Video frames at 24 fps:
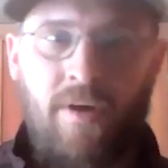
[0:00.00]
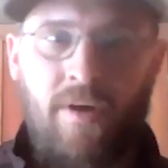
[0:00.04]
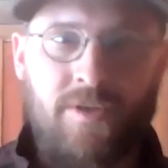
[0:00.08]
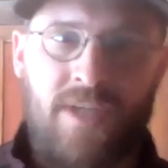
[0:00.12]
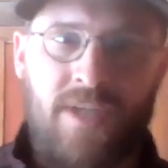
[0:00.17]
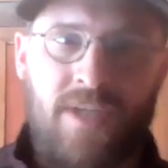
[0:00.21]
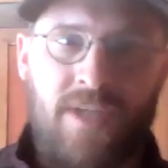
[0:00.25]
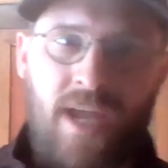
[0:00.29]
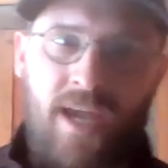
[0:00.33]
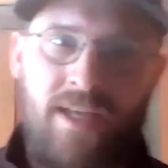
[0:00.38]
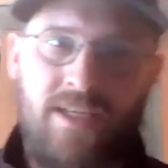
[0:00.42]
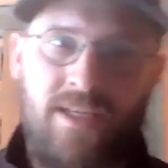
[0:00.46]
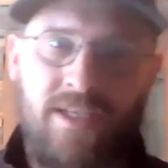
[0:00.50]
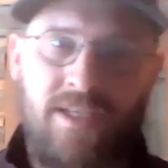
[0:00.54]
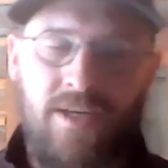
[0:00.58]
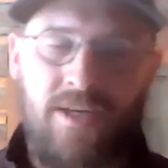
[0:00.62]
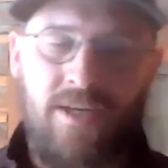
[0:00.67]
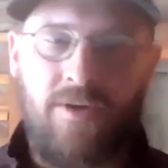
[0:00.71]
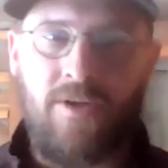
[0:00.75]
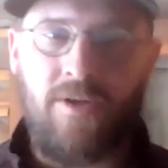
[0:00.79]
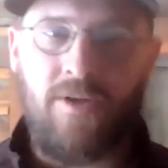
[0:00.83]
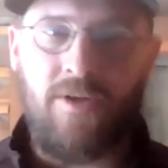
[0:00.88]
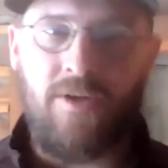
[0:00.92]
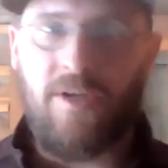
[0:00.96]
states
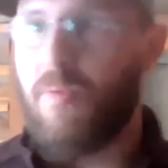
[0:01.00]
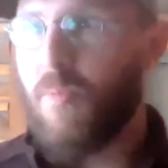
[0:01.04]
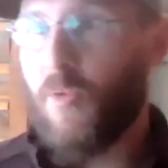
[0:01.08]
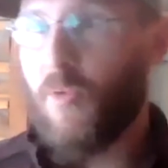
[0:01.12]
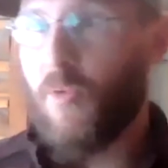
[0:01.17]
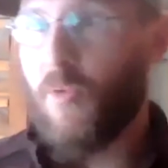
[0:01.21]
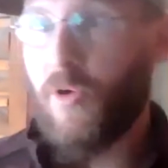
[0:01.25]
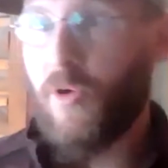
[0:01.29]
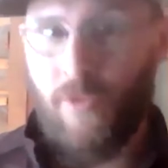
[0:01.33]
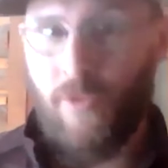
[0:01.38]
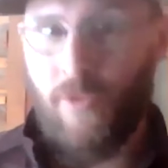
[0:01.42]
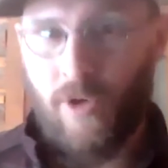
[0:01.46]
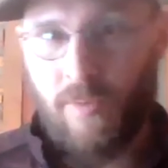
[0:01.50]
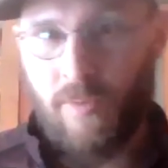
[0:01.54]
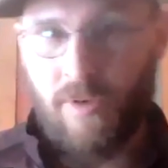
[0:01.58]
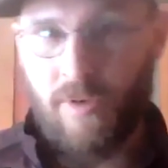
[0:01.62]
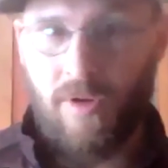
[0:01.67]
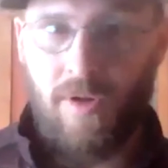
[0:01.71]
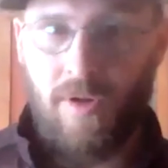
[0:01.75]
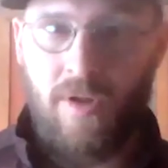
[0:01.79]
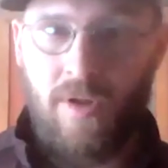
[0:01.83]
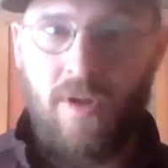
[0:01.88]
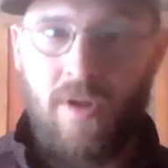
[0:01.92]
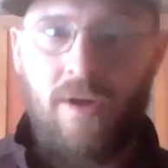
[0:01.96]
that are a little bit more
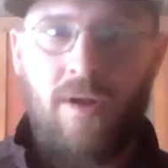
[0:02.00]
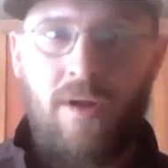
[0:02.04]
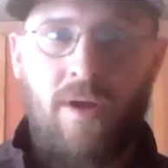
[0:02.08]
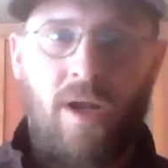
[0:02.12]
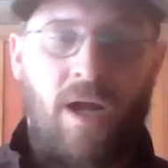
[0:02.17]
affordable.